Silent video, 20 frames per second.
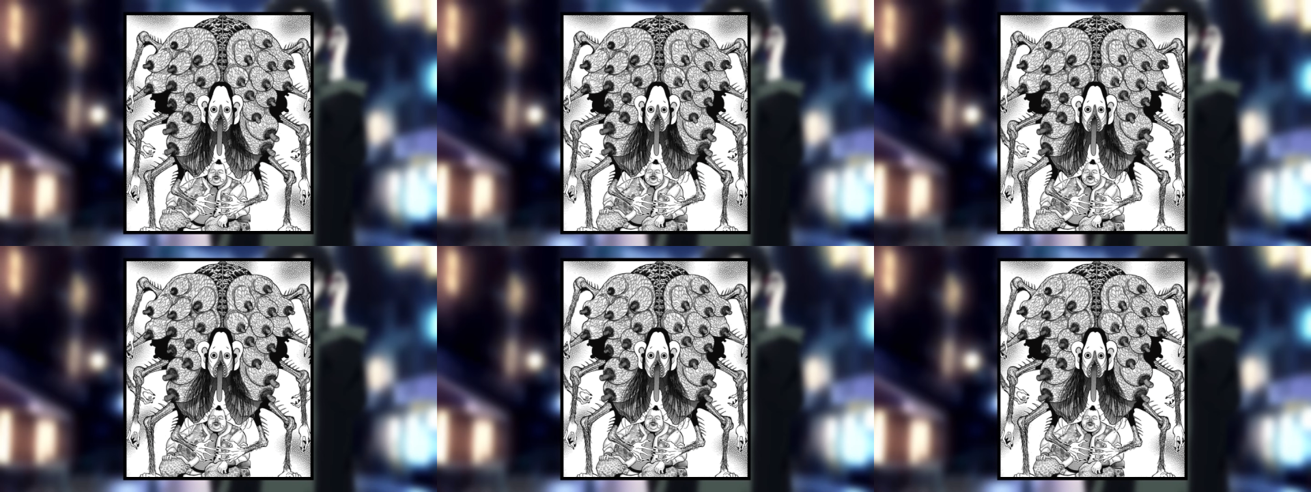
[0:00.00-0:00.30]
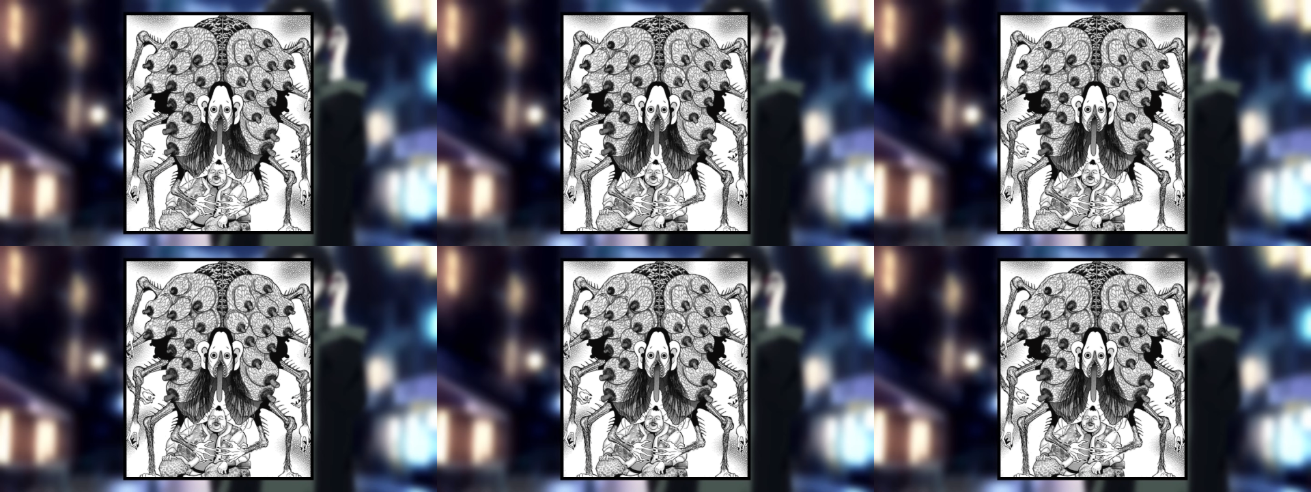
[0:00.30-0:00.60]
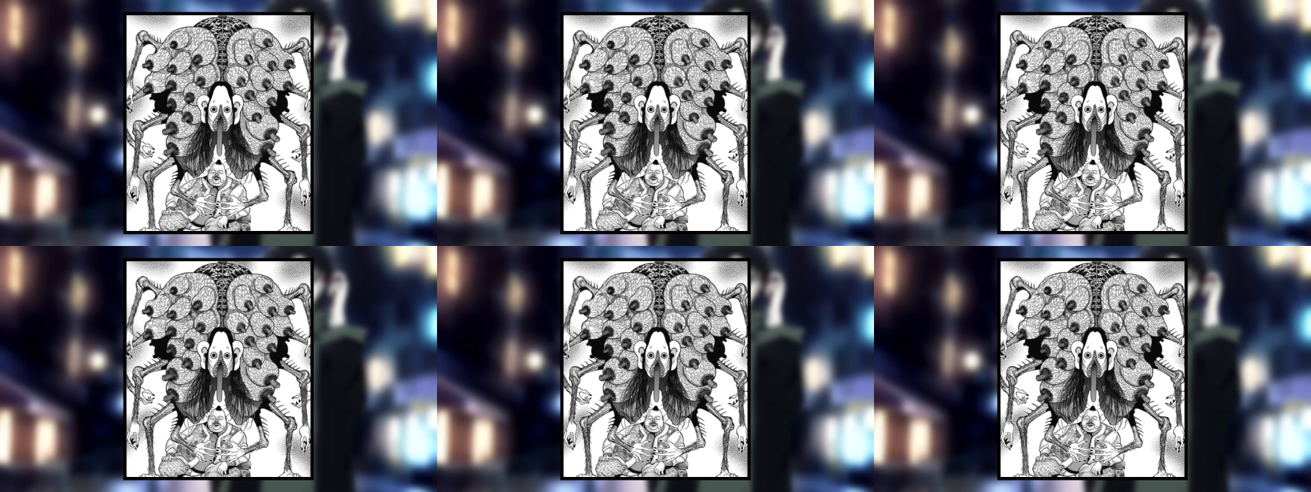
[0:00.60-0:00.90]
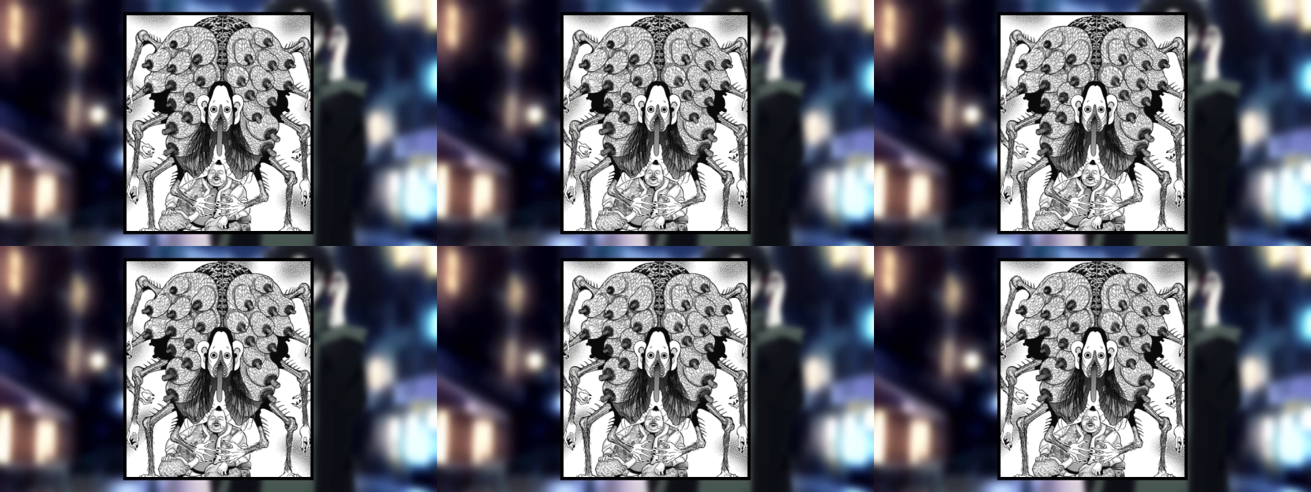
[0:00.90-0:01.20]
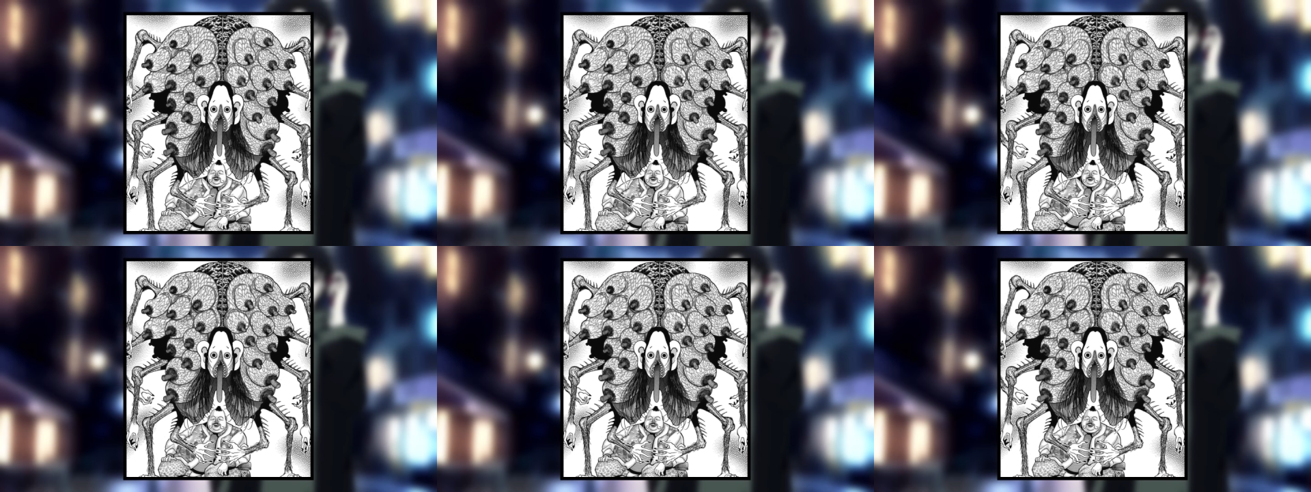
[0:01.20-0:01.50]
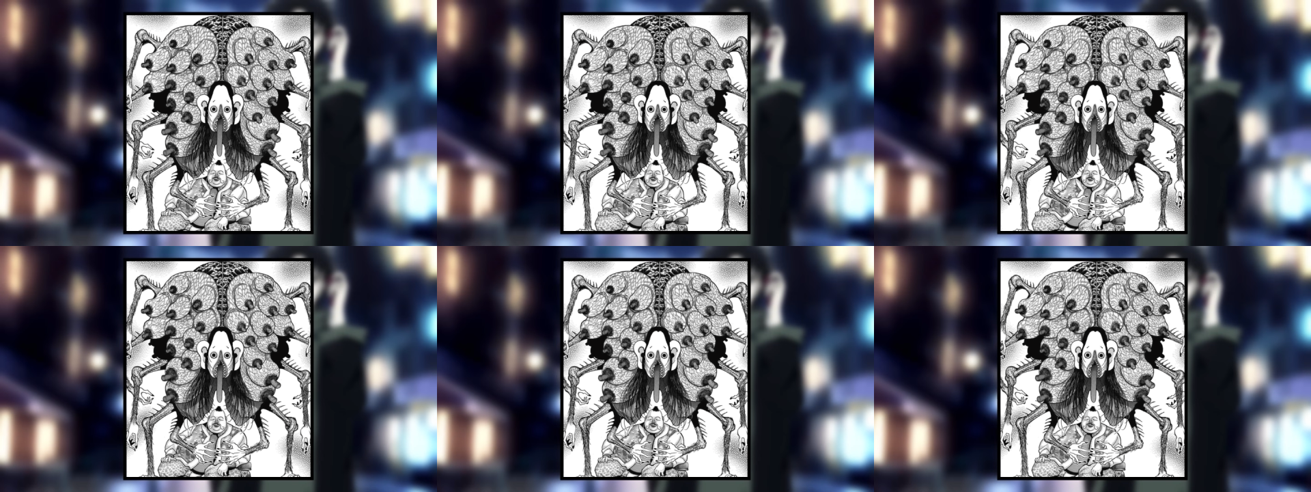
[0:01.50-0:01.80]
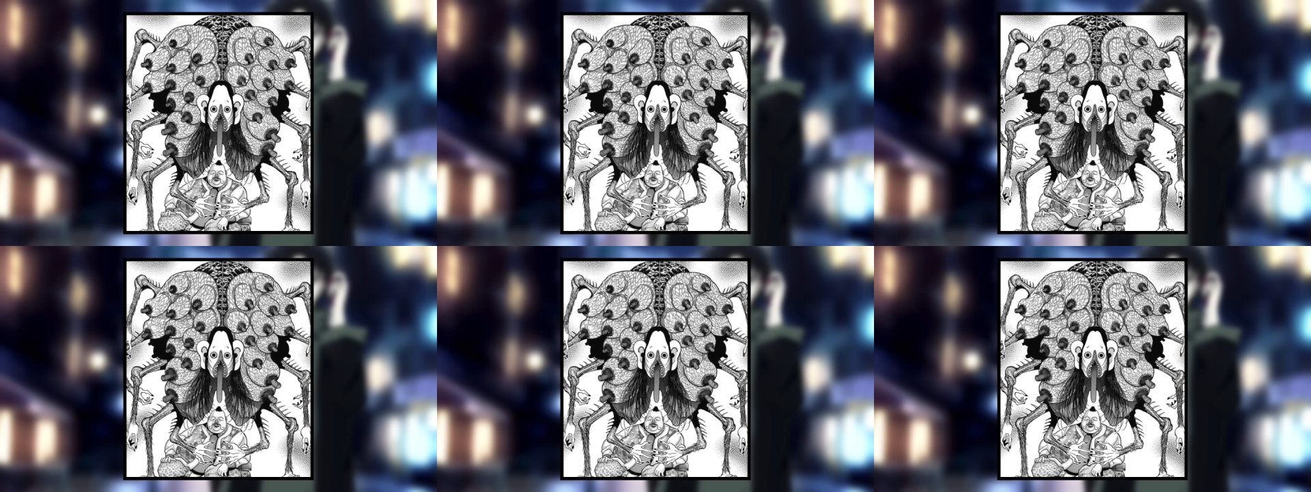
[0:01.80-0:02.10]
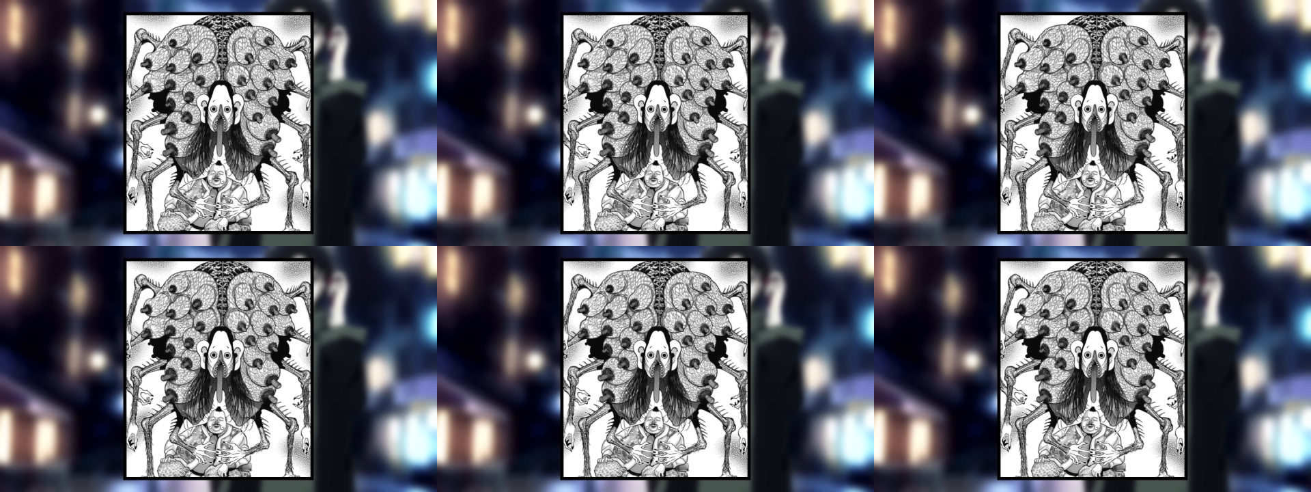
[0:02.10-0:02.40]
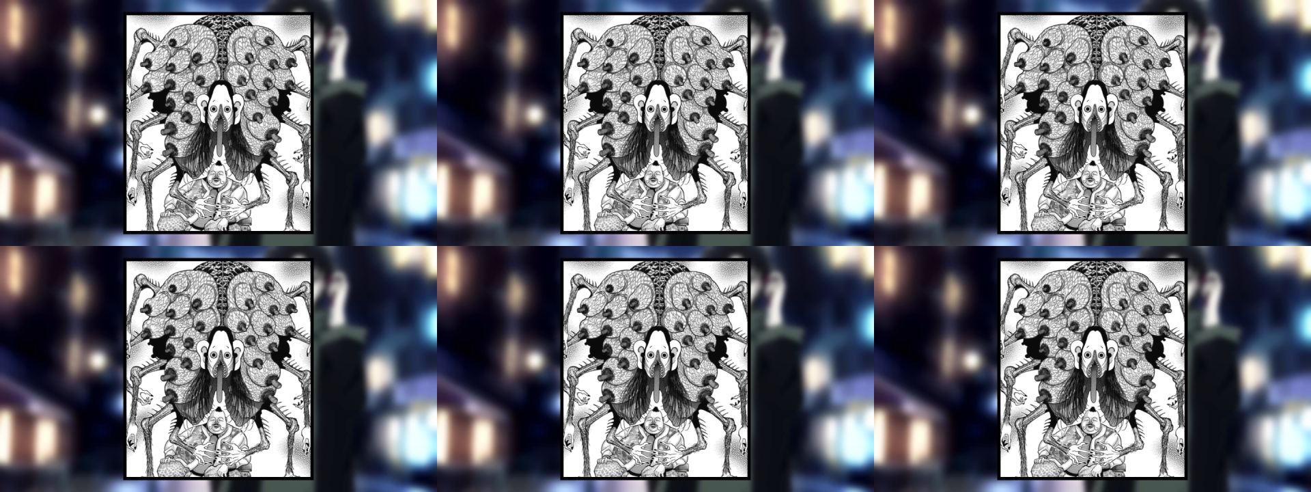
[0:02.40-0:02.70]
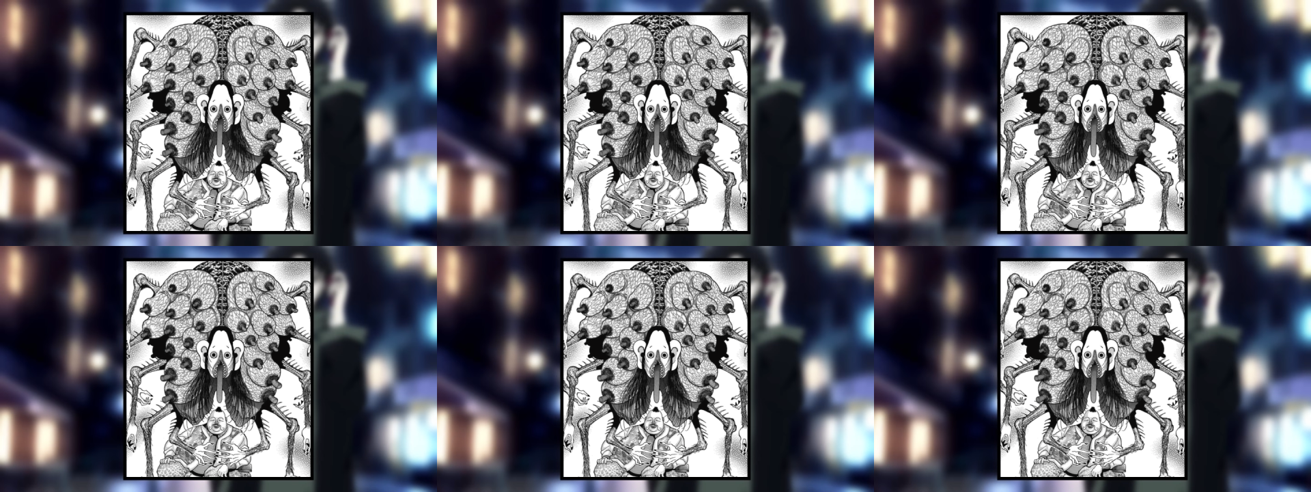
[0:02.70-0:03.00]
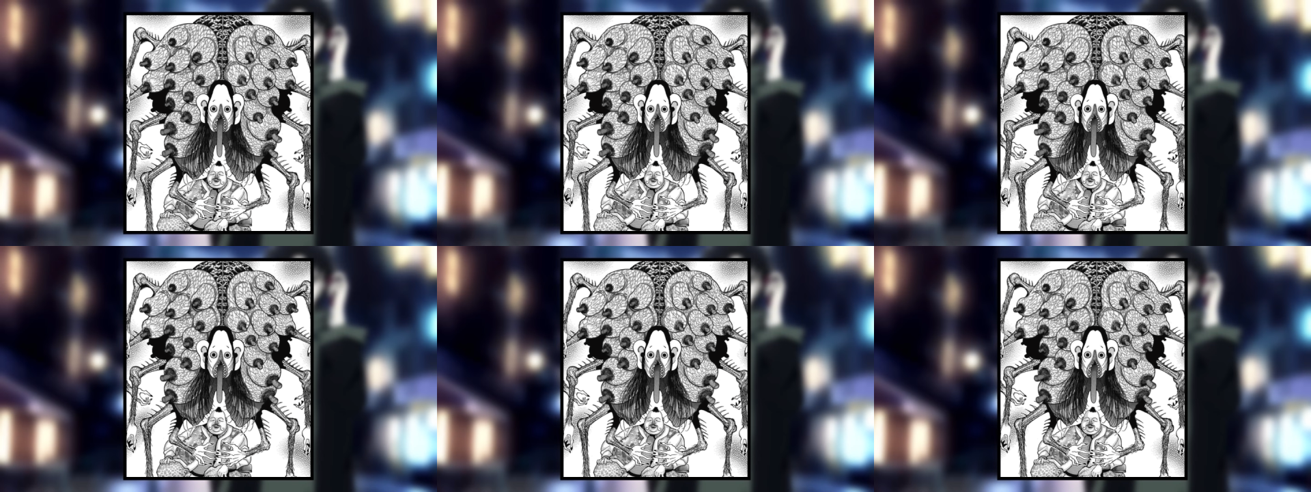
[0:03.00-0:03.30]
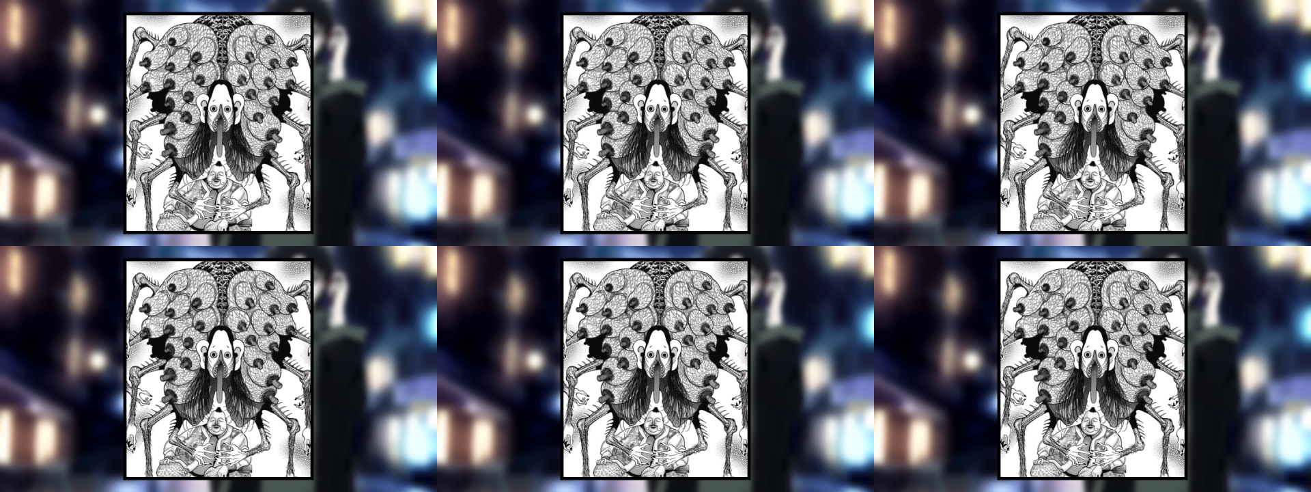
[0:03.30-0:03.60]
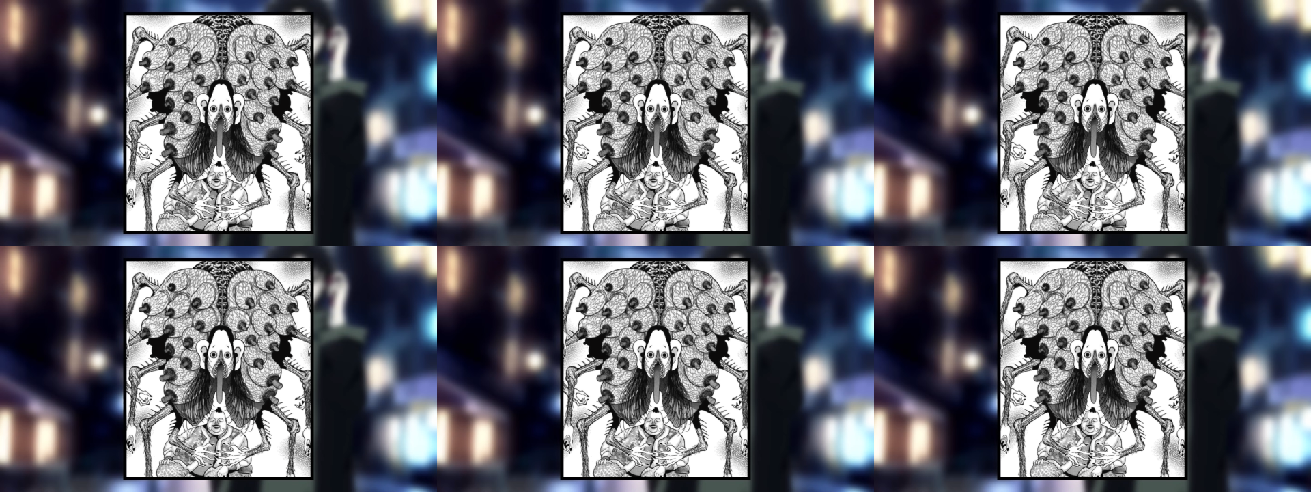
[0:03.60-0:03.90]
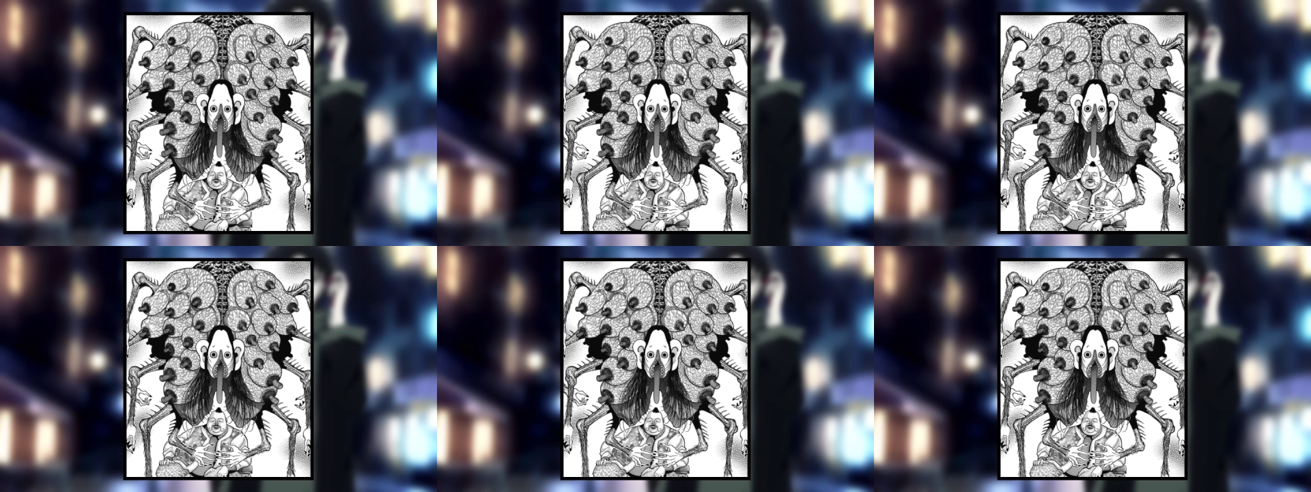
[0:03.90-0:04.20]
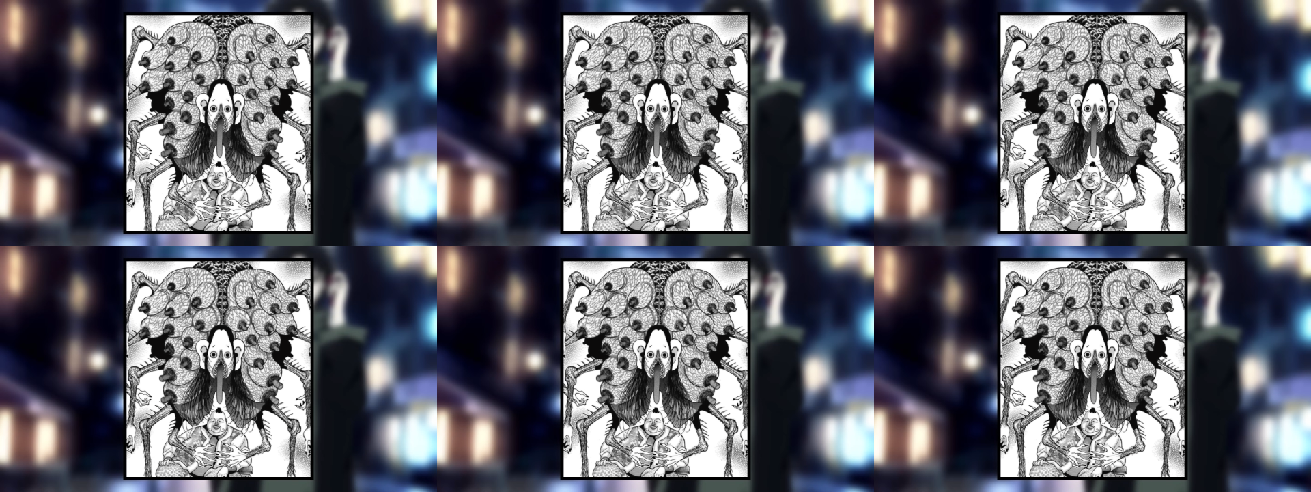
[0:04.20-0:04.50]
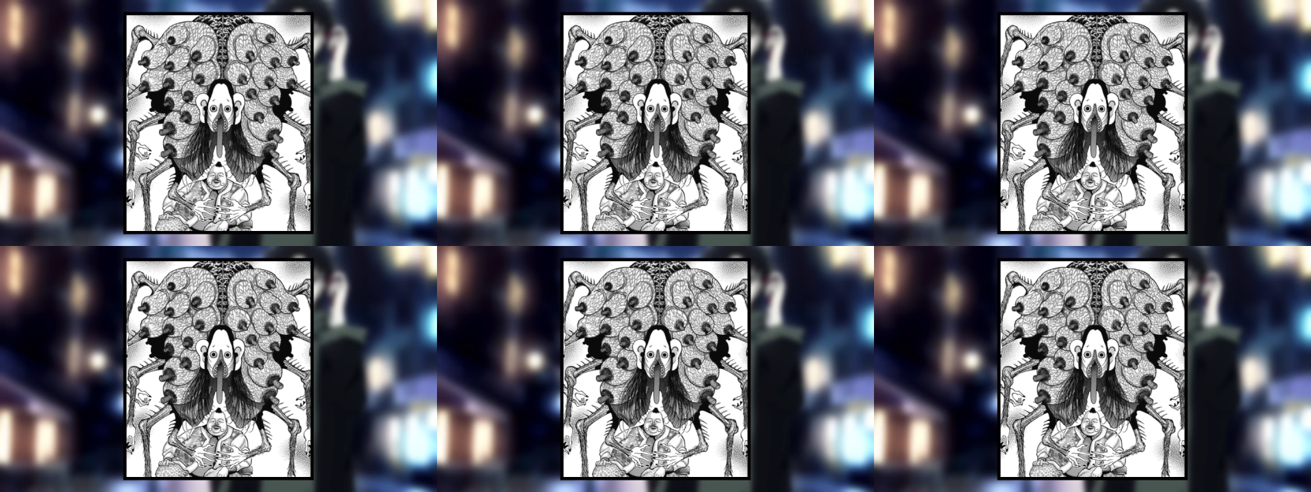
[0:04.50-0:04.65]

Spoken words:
No face is visible, so there are no lips to read.